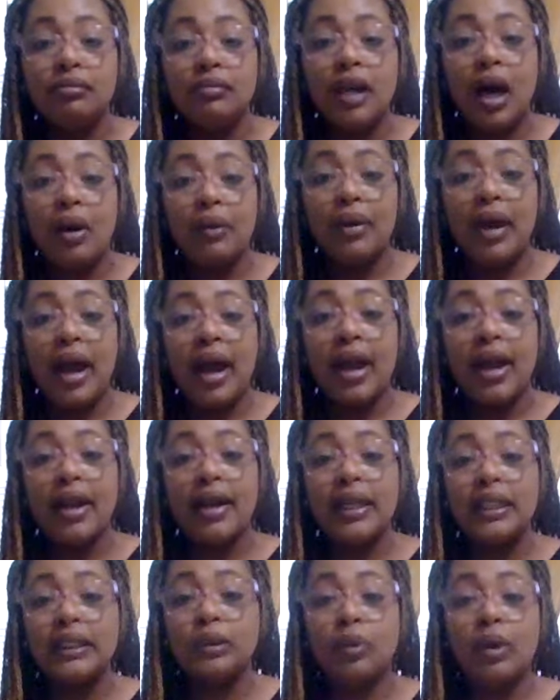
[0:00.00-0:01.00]

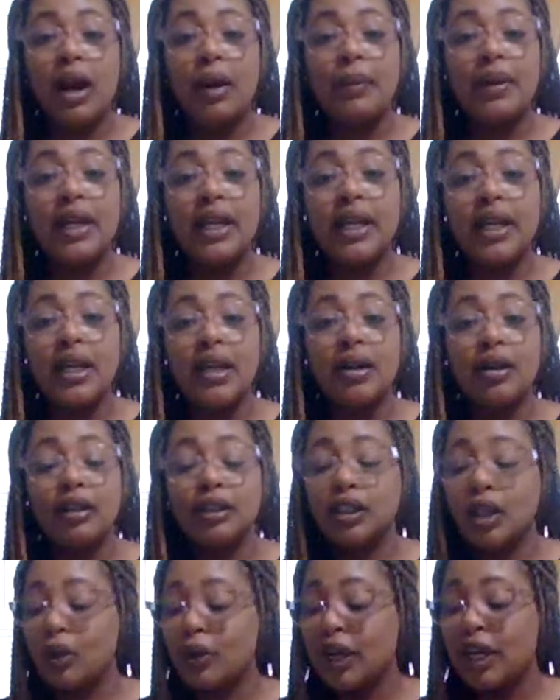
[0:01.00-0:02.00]
Okay, is what I'm getting here.
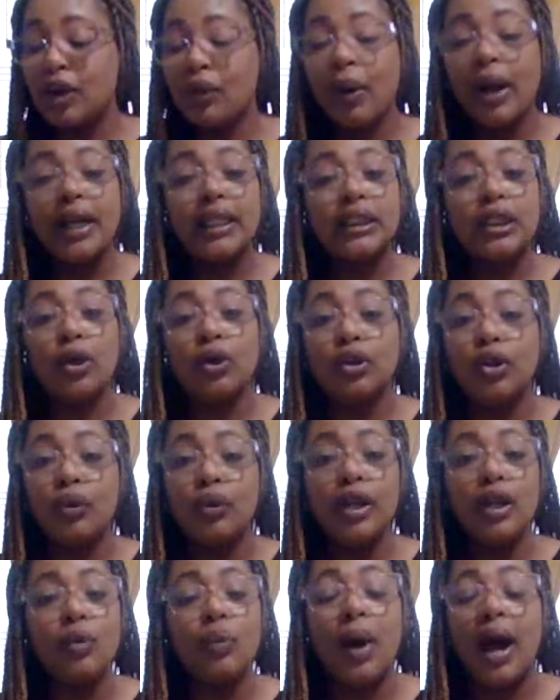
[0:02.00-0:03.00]
Don't get crazy or
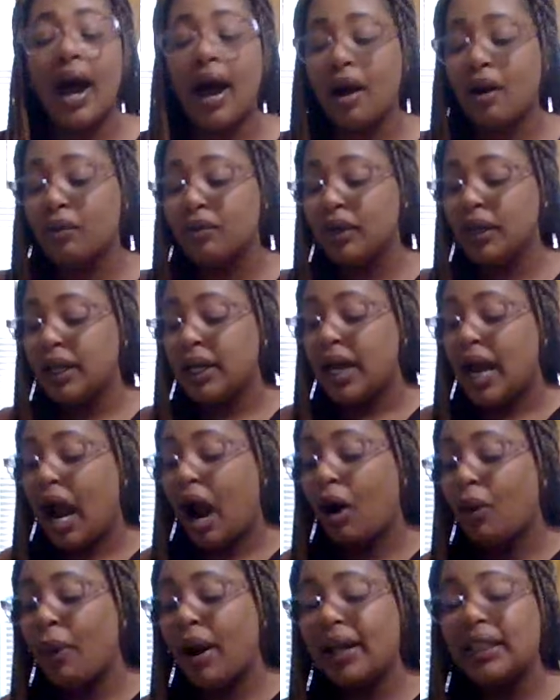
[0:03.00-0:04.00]
don't get wild.
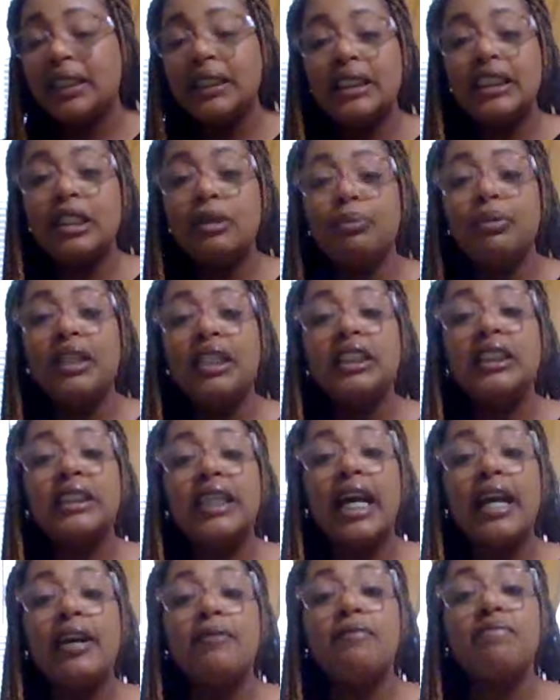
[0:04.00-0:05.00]
All right, just simply
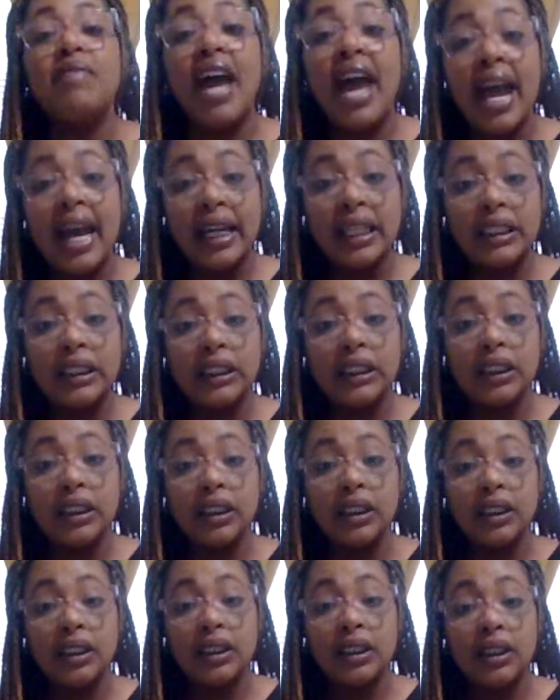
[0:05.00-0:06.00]
state facts.
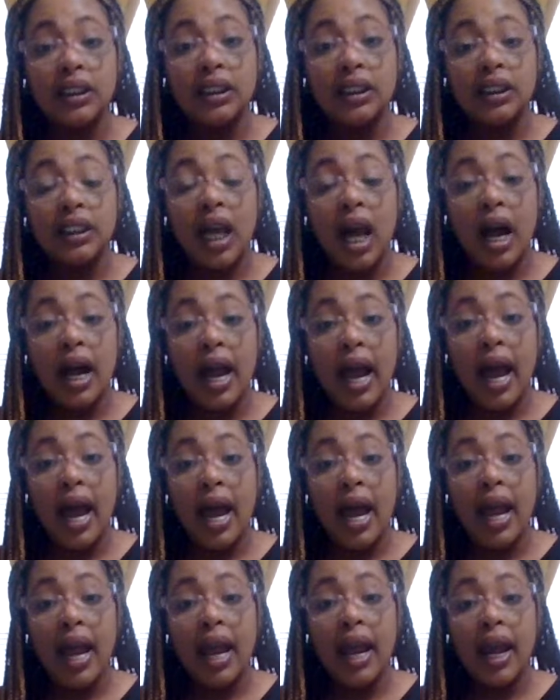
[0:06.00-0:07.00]

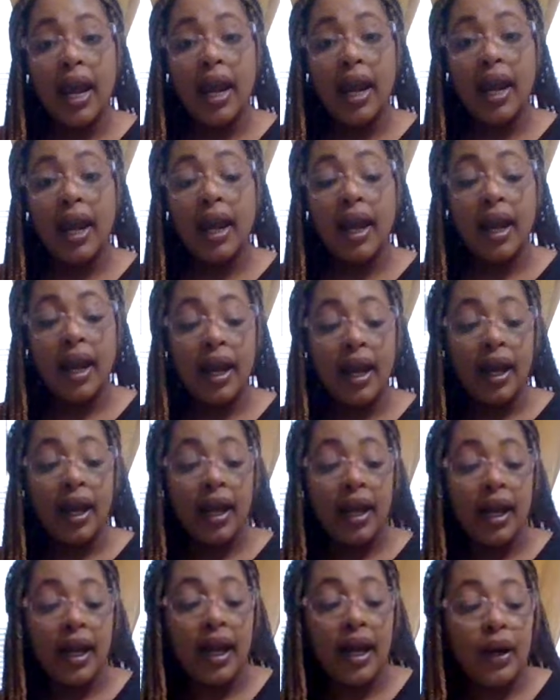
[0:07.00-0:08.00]
Okay
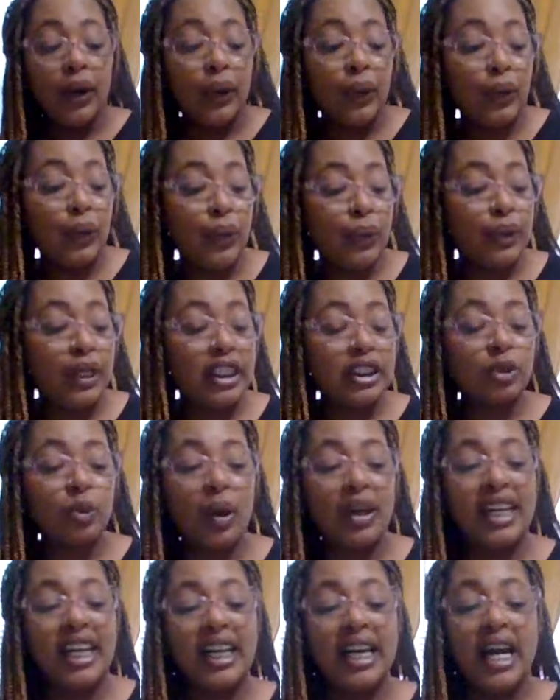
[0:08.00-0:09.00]
oh, that's
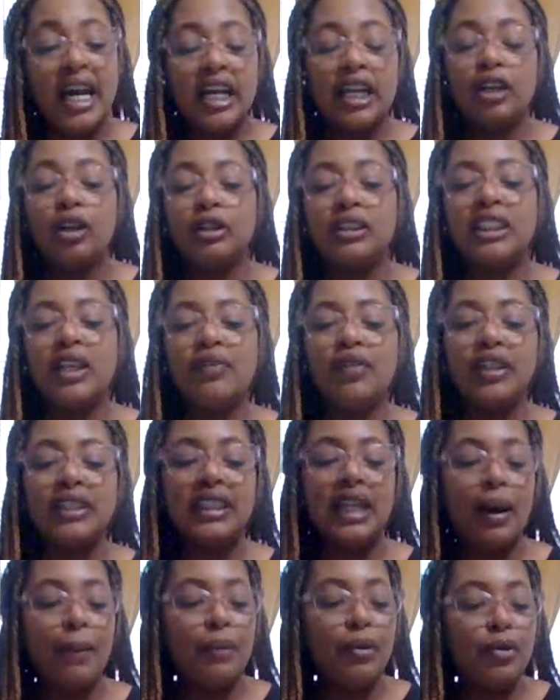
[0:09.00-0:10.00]
why that, you know, say for
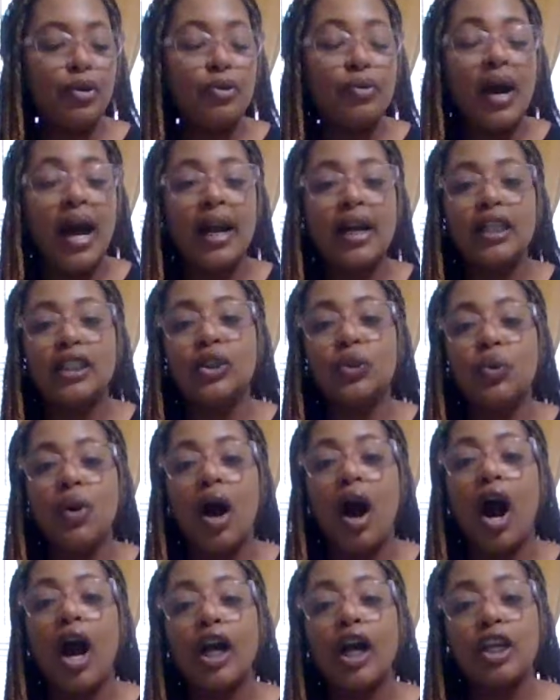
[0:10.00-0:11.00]
example, you got into an
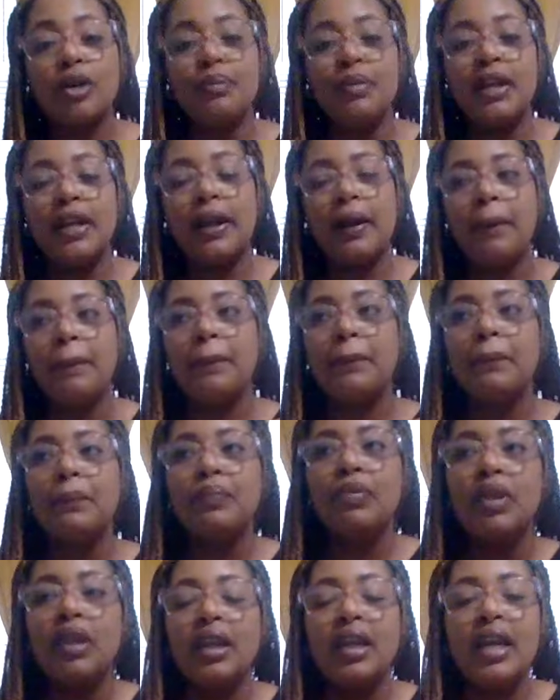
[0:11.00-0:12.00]
argument
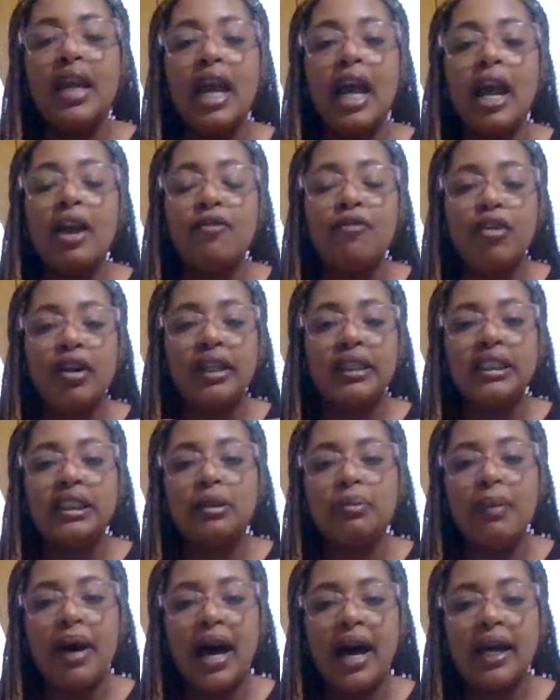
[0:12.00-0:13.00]
in front of
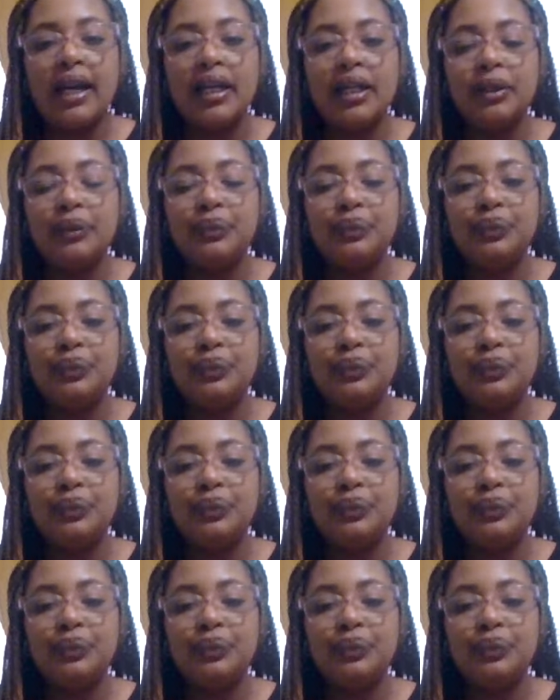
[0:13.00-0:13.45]
somebody,